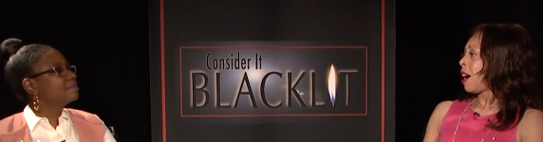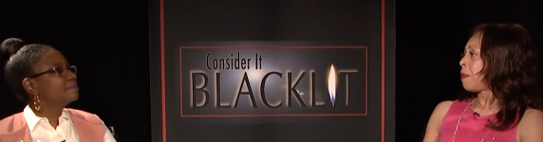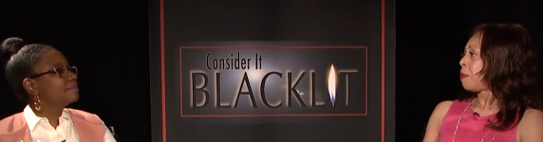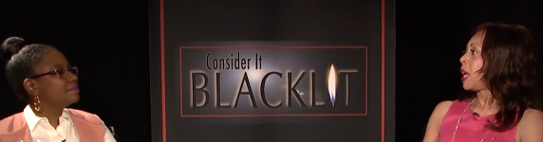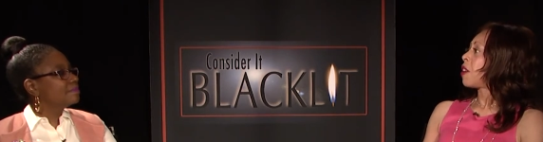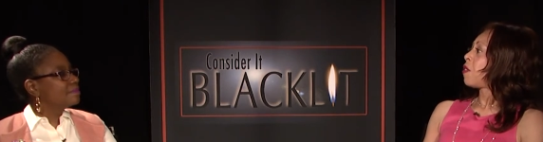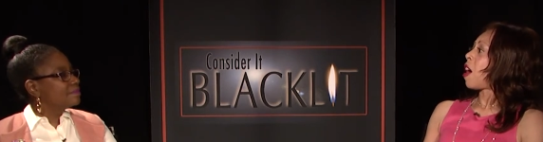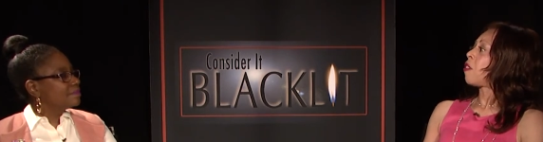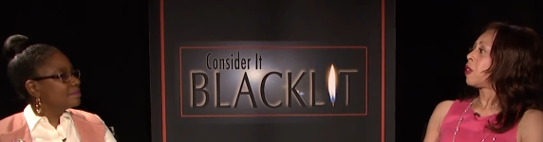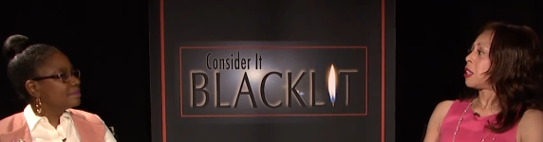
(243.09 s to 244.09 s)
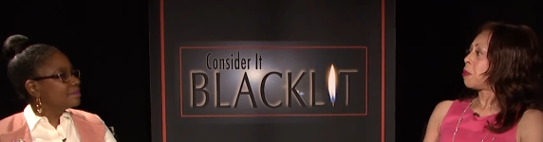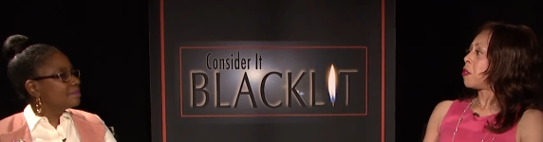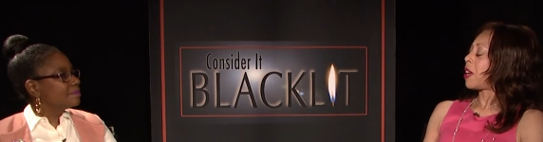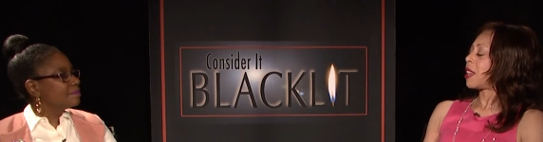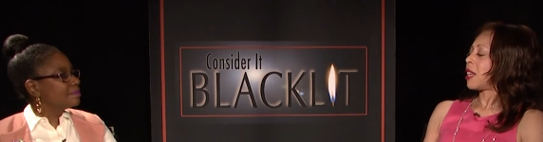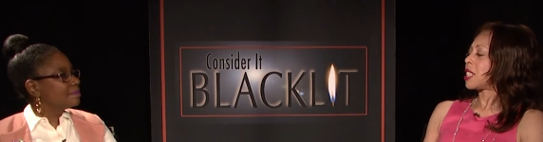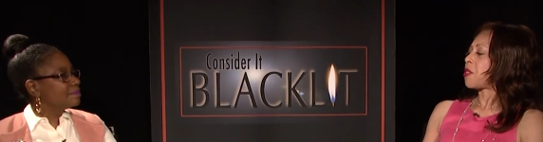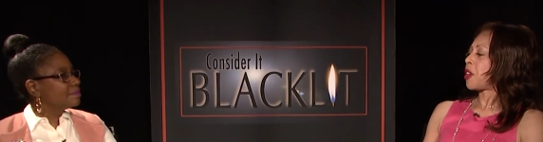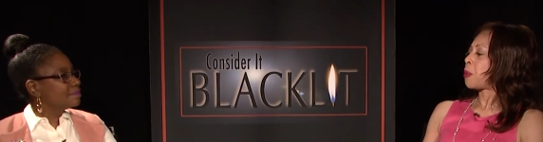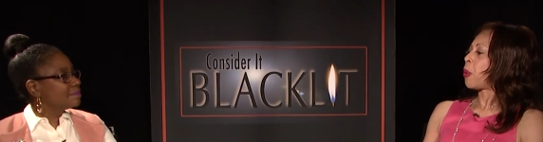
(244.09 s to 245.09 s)
Speaker 1: um, being involved with the movie, I think
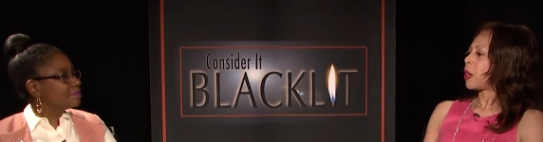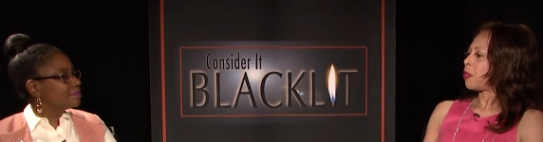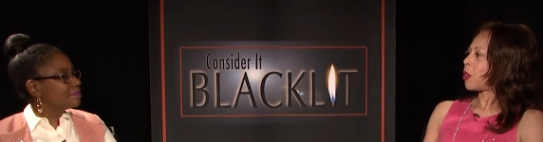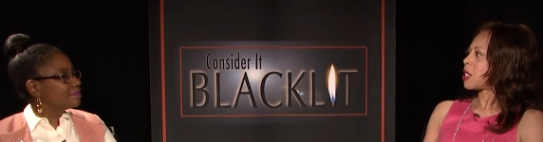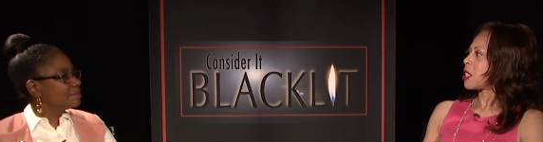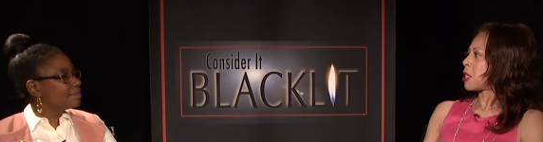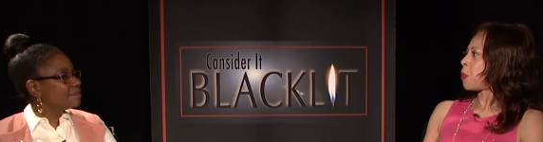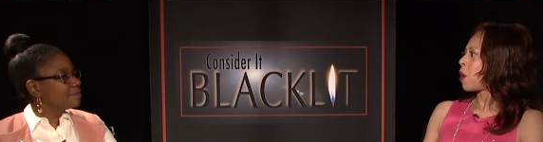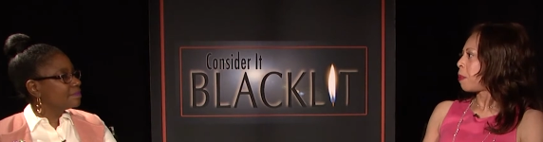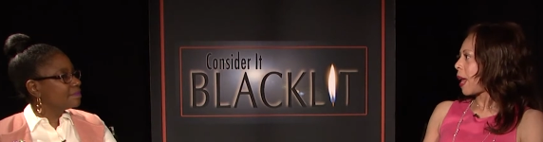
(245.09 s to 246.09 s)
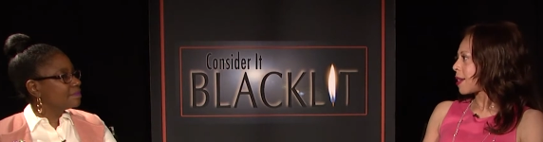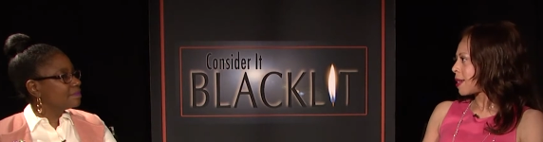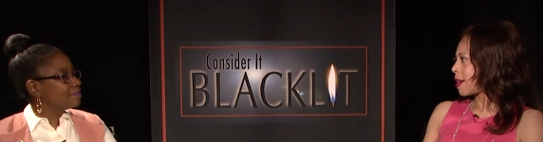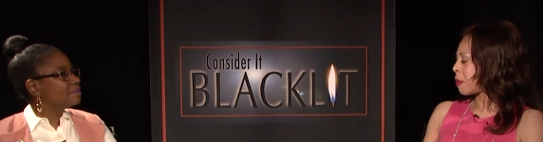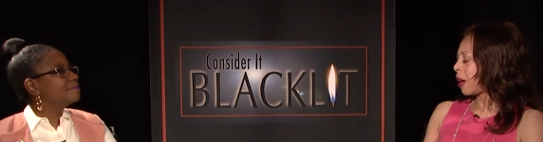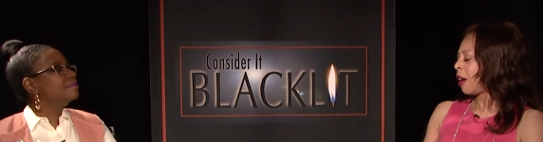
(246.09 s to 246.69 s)
it's very important for us to support black cinema.